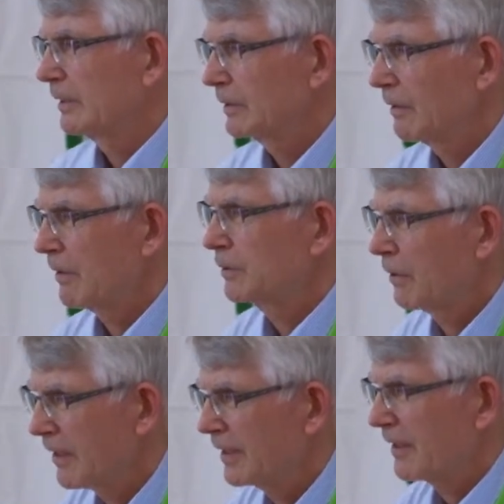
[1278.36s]

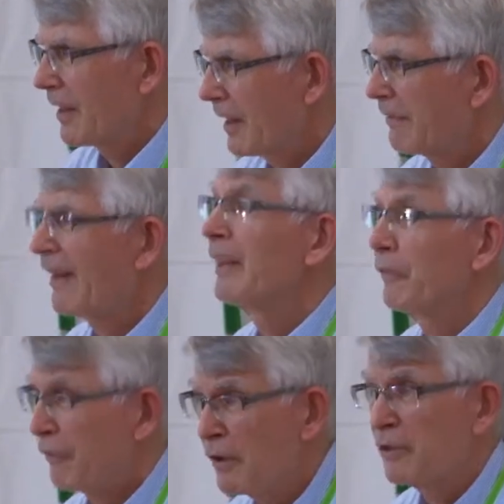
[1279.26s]
So they
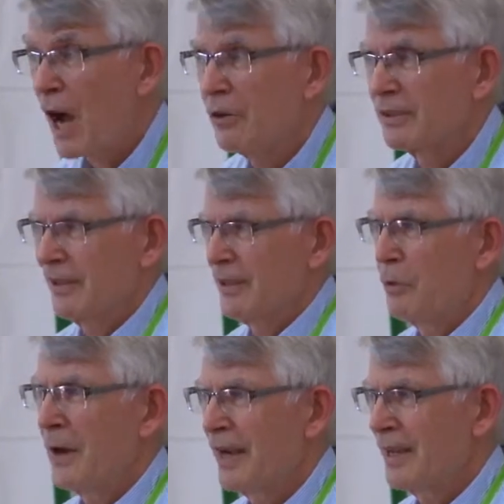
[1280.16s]
found out a
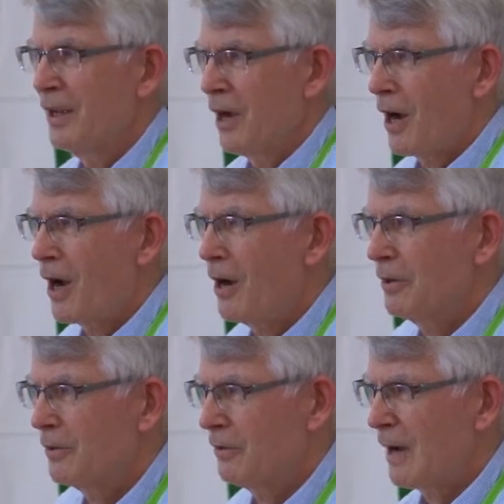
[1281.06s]
way how
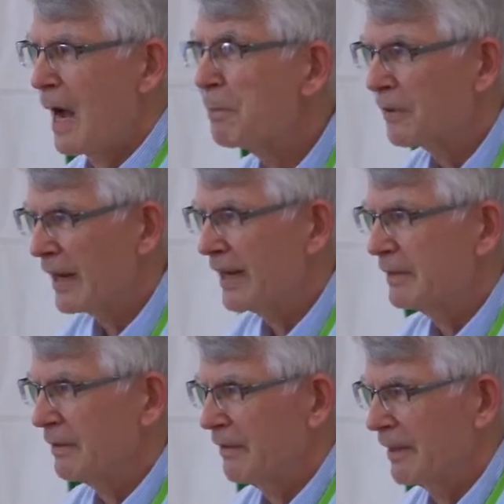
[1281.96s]
to
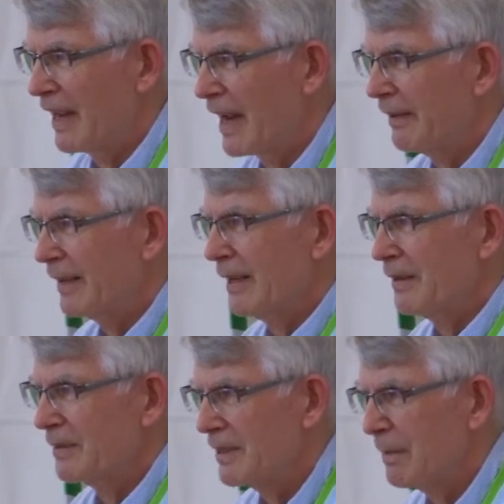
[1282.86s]
upgrade the area
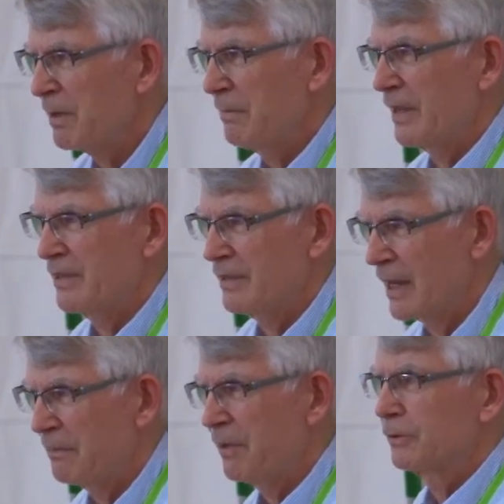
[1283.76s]
step by
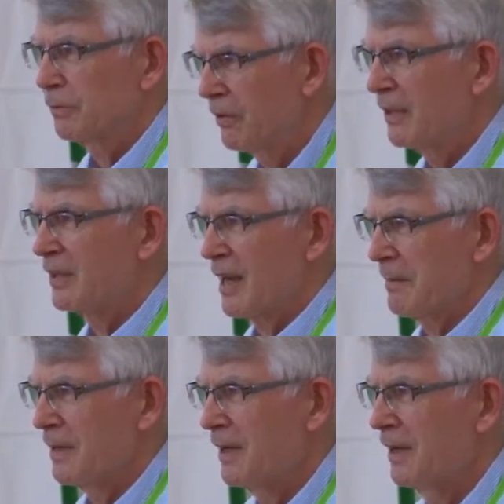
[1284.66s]
step through the
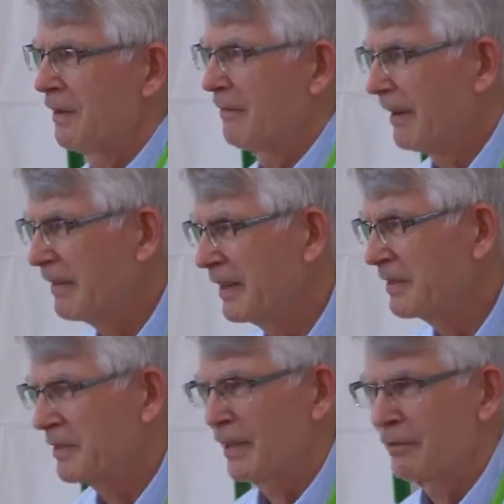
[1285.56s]
time. Very
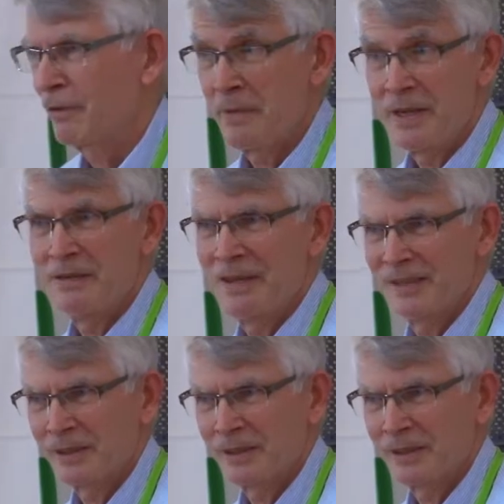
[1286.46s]
interesting for me as